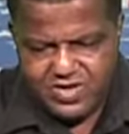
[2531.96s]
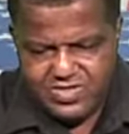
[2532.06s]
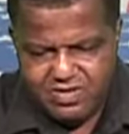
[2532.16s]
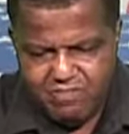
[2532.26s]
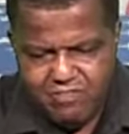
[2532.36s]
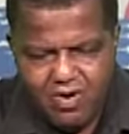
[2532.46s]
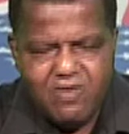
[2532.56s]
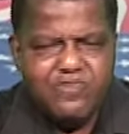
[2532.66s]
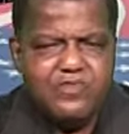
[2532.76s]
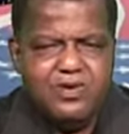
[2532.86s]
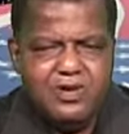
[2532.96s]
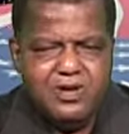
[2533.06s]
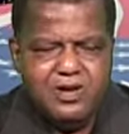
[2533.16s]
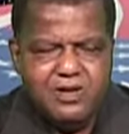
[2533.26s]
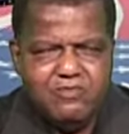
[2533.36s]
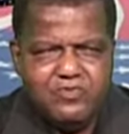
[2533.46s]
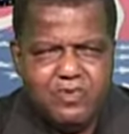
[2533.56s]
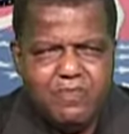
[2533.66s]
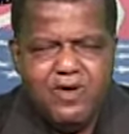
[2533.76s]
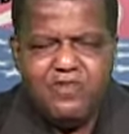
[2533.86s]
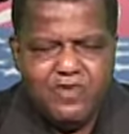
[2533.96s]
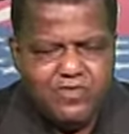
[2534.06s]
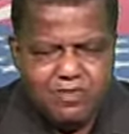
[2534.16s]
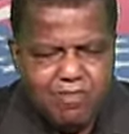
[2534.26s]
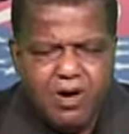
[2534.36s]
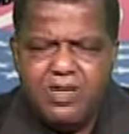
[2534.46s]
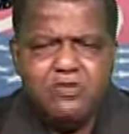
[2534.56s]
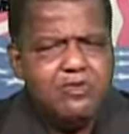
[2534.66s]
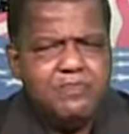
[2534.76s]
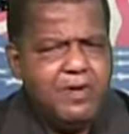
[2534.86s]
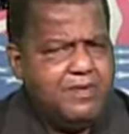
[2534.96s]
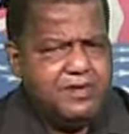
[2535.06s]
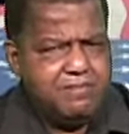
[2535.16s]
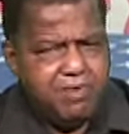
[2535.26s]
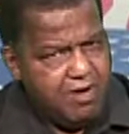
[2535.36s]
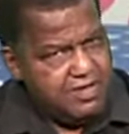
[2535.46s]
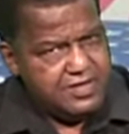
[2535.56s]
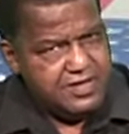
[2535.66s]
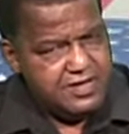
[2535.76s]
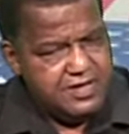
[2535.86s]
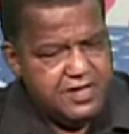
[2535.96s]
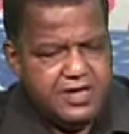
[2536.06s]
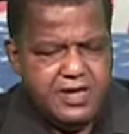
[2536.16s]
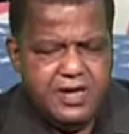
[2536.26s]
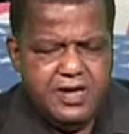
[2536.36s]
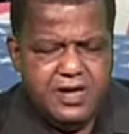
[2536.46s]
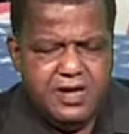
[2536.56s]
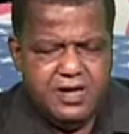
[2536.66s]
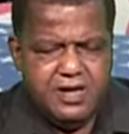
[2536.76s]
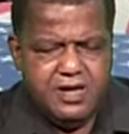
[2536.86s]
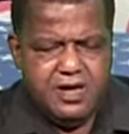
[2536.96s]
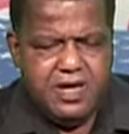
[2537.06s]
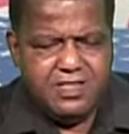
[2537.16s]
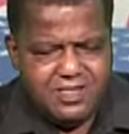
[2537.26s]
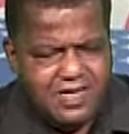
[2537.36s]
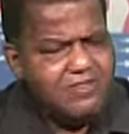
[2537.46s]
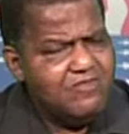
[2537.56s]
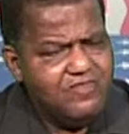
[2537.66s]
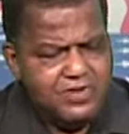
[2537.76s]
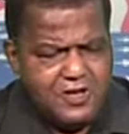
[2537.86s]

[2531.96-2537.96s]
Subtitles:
with the birth of the modern Republican Party, a lot of